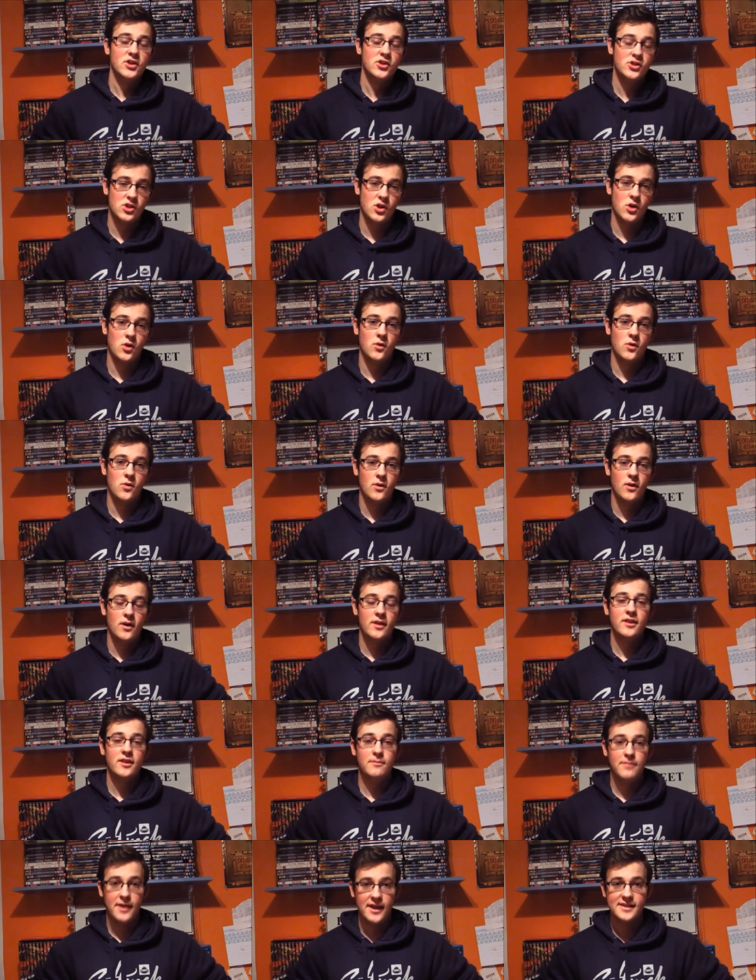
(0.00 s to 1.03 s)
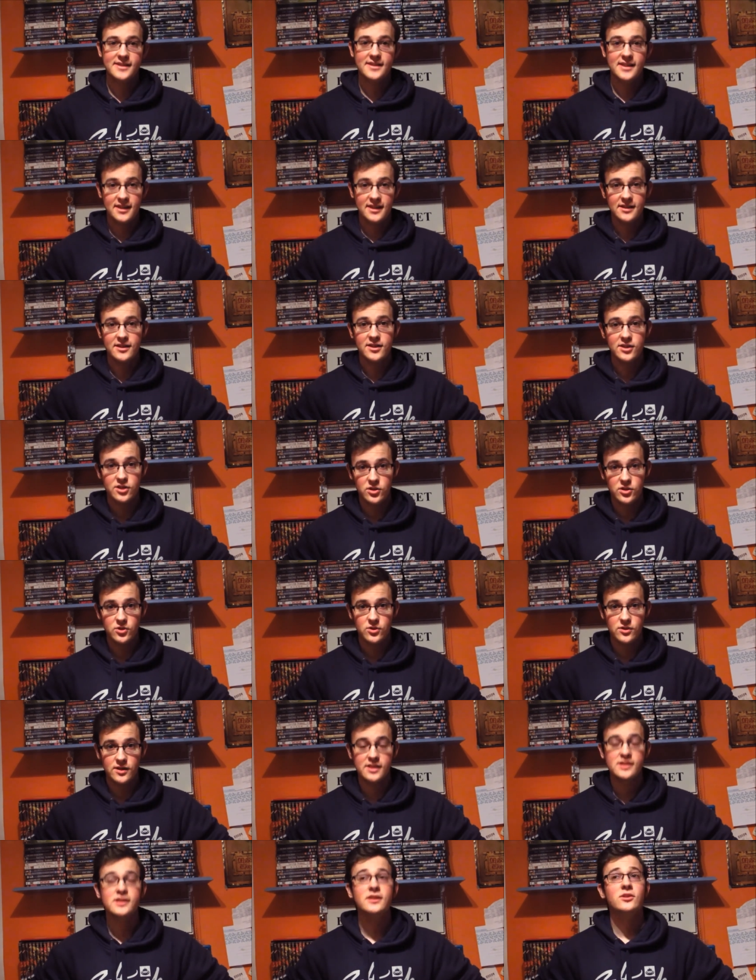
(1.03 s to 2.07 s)
So, the best thing to do
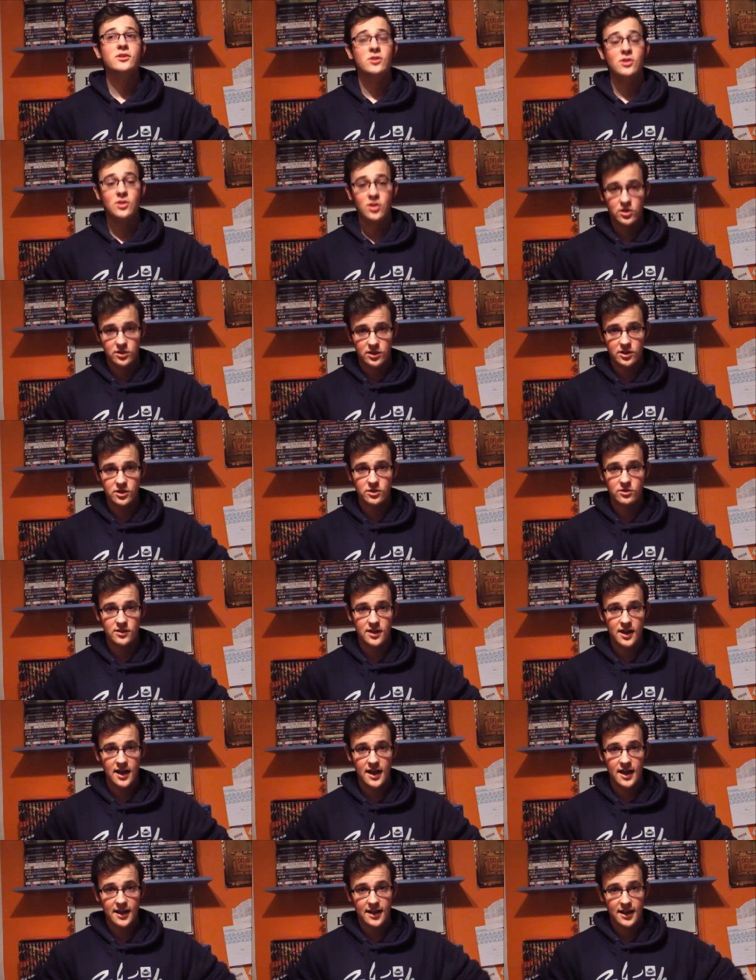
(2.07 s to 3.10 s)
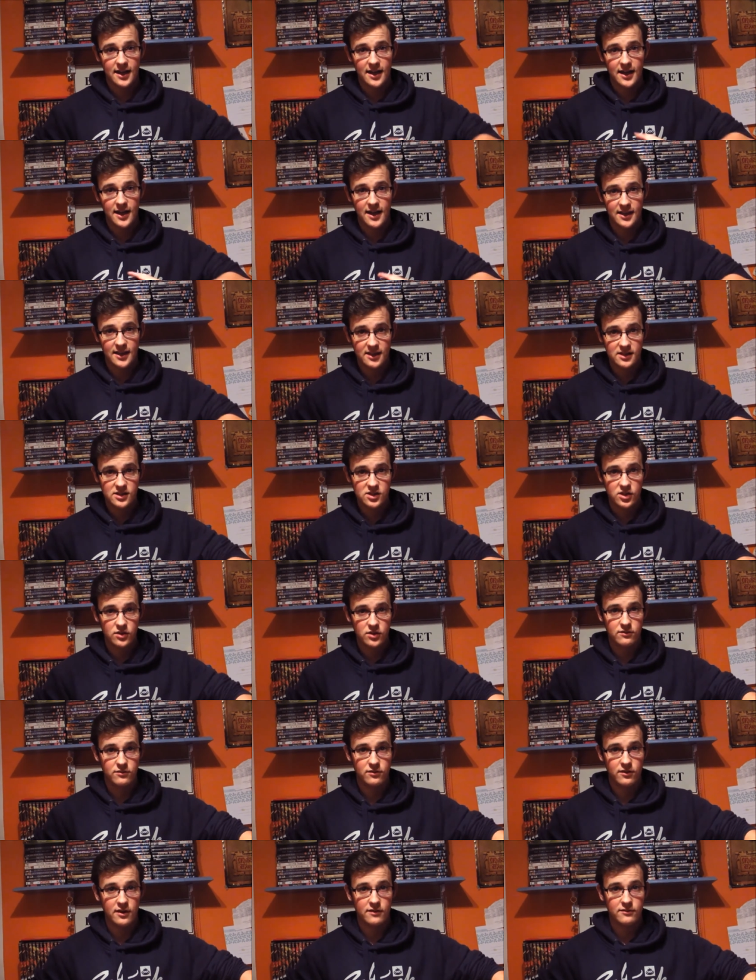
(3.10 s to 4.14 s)
is to do the Doctor Who tag, and that's good
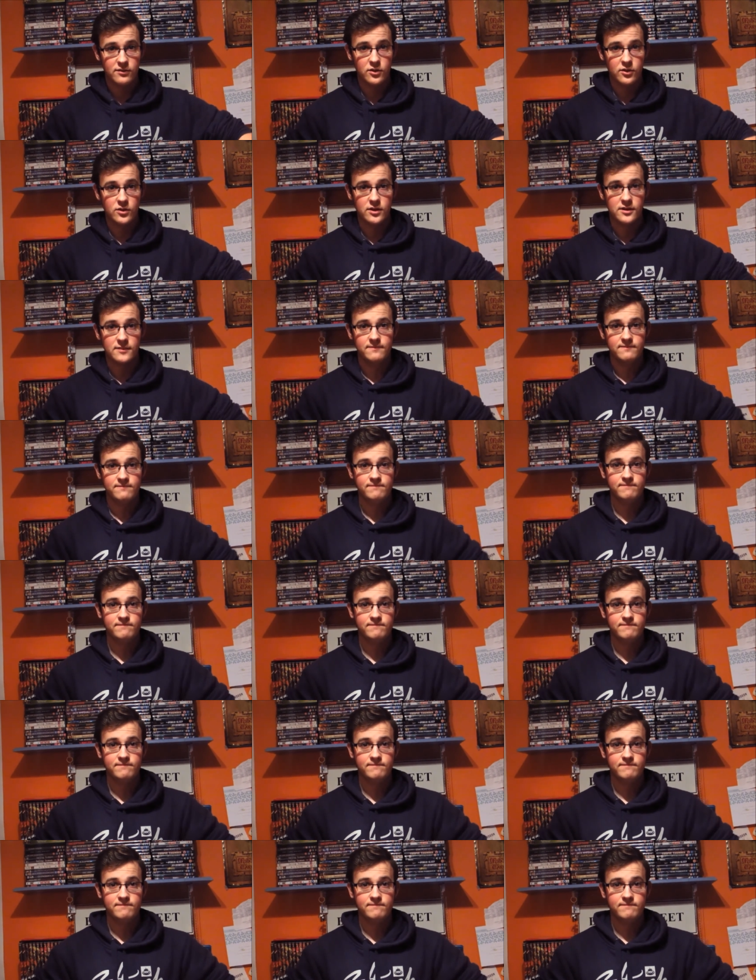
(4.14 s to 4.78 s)
for everyone.